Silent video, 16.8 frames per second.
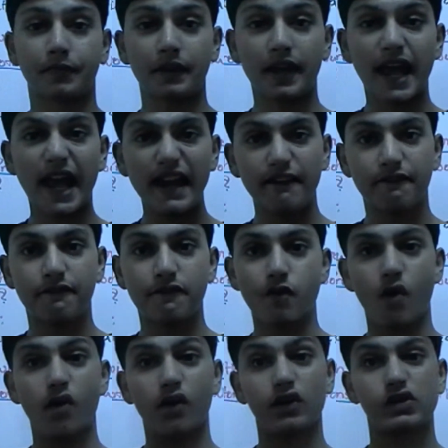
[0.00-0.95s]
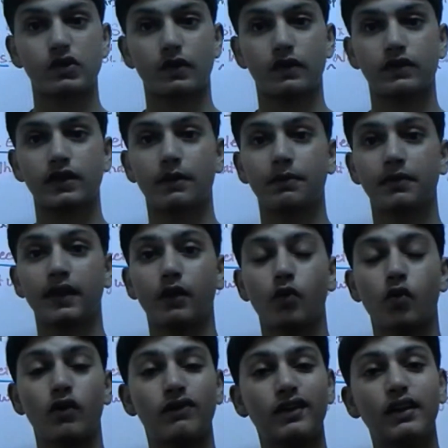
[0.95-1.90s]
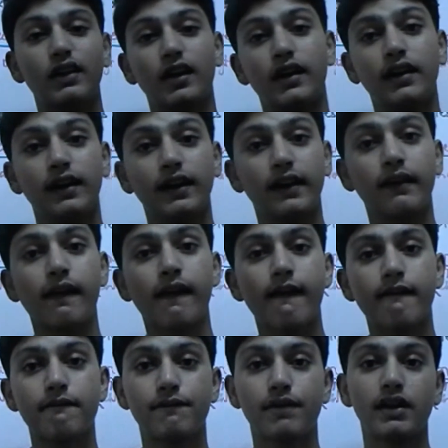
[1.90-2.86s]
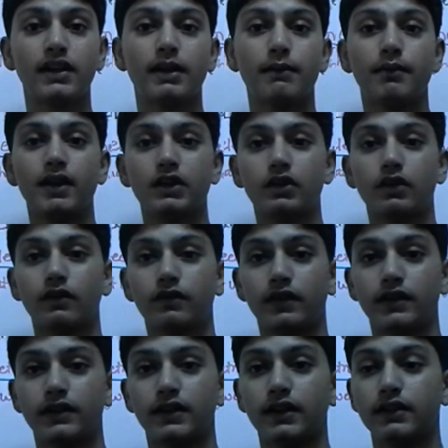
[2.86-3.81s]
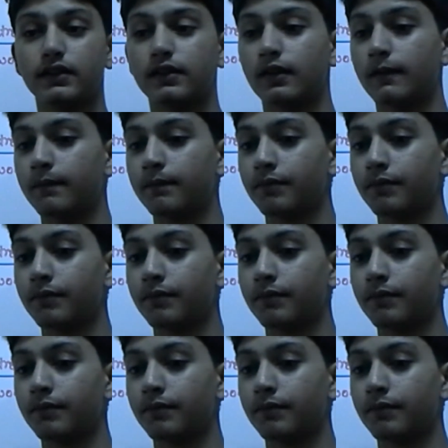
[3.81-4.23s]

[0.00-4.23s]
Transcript: net force of something, what we learned in fundamental physics,